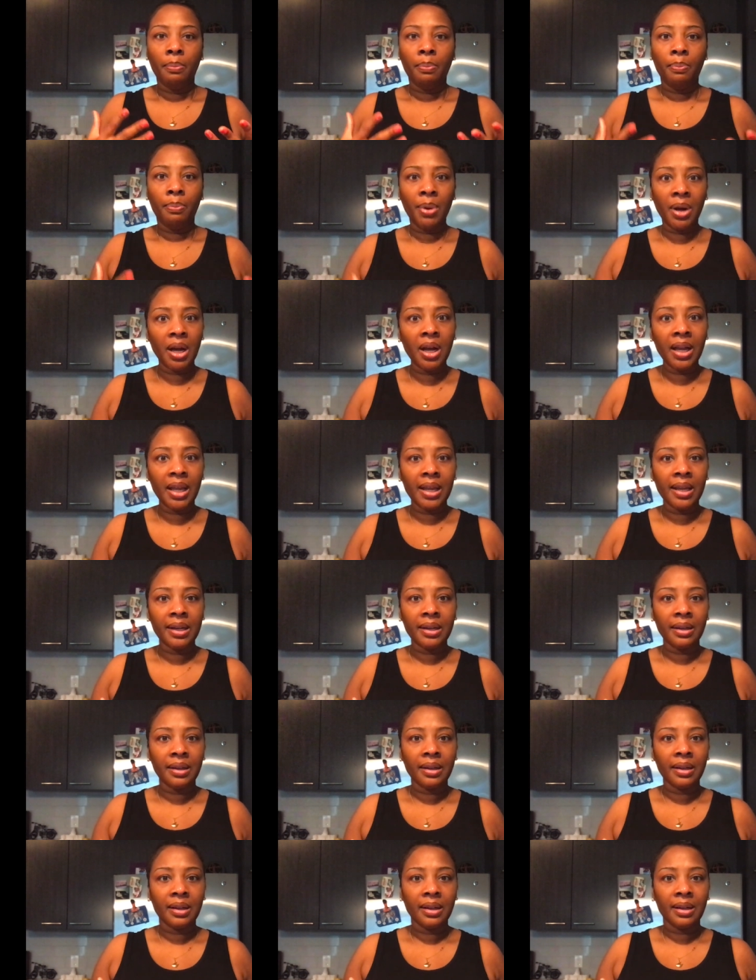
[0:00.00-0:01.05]

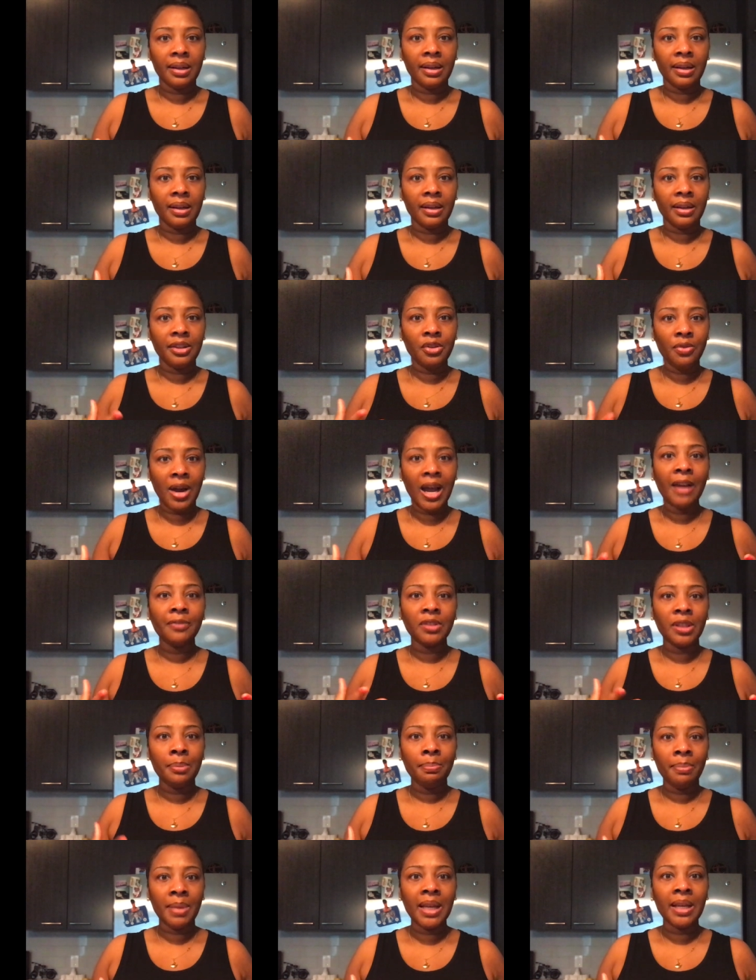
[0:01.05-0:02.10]
But you have to
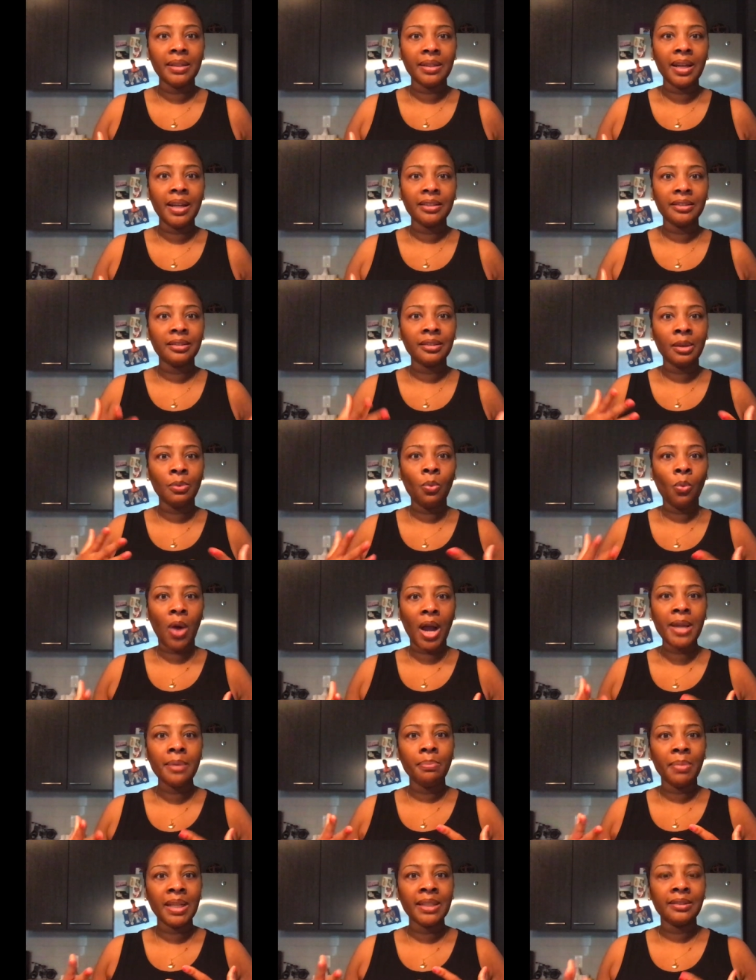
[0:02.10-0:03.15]
admit there's some
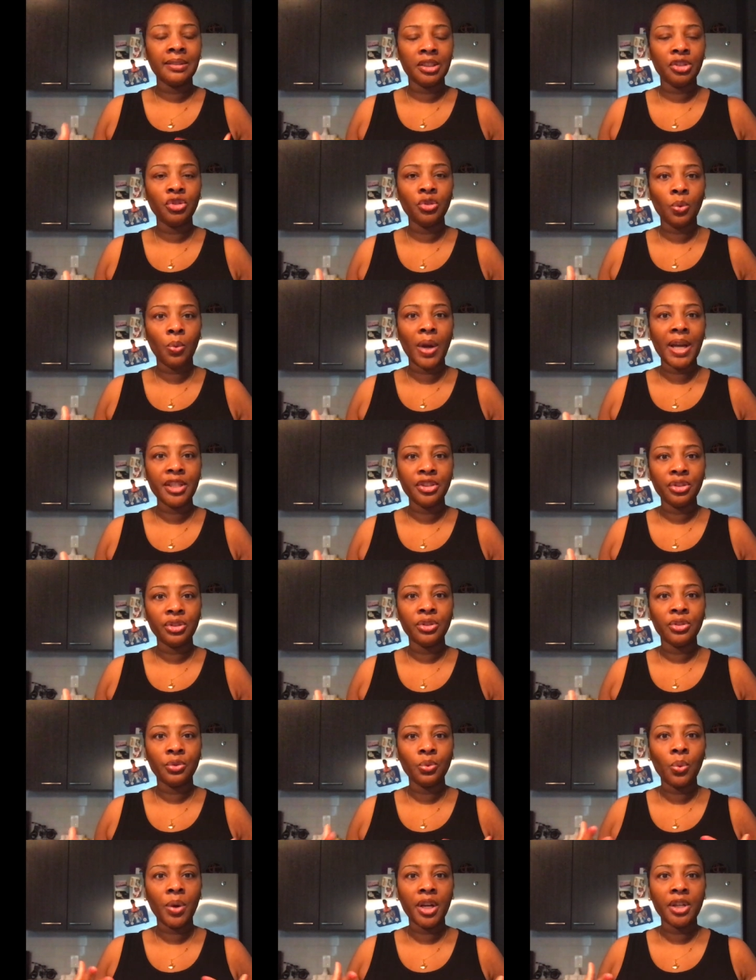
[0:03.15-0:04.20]
white man
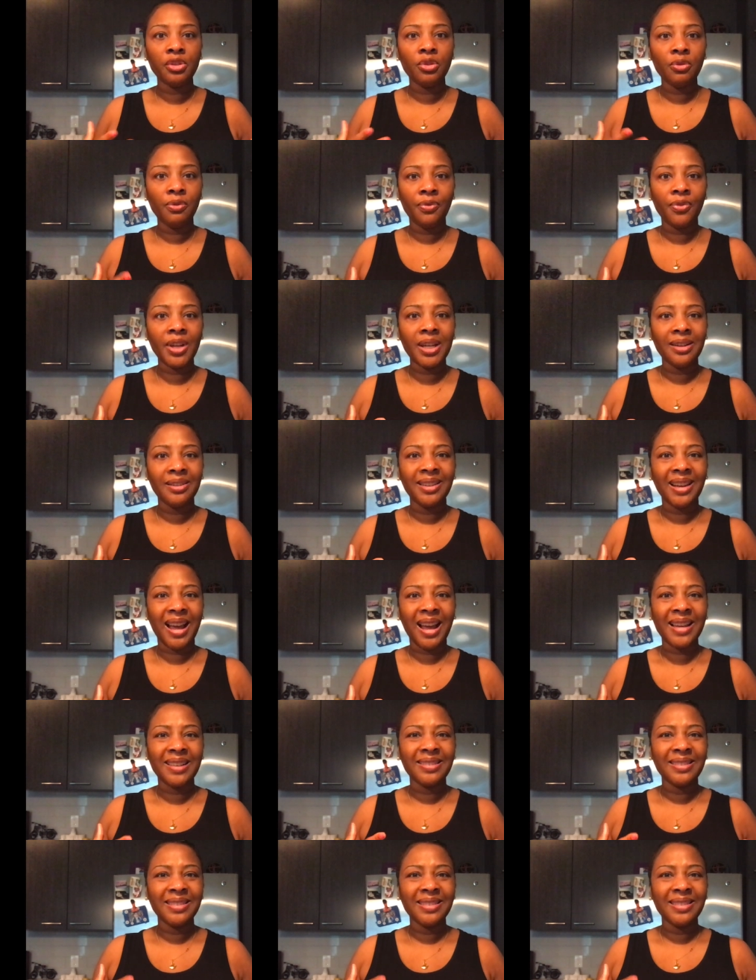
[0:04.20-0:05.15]
situations where you feel like,